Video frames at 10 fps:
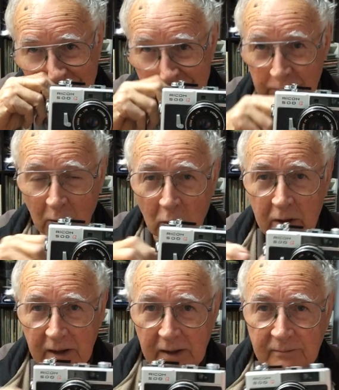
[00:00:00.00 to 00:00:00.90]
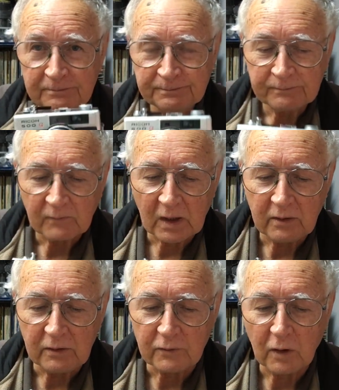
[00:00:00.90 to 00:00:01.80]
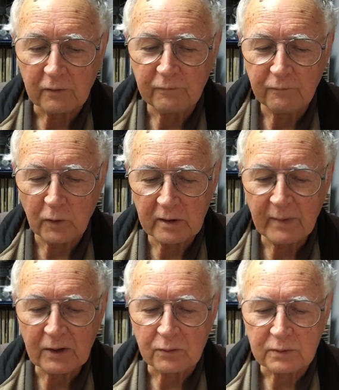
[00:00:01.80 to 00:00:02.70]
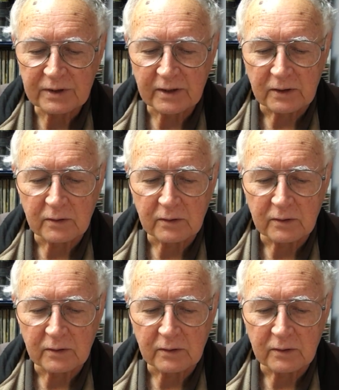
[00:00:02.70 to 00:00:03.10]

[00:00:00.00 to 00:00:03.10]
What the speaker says: meter is not working, you've got fully manual setting.